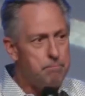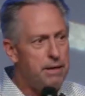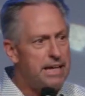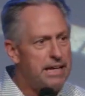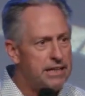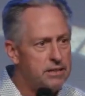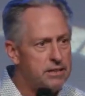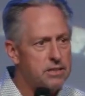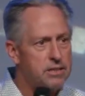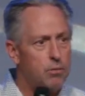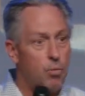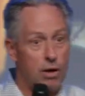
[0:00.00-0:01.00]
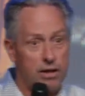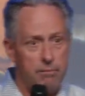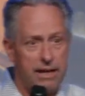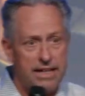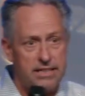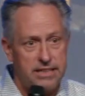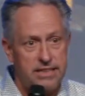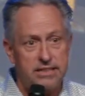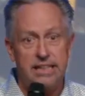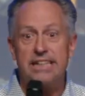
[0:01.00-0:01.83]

means, one of the meanings is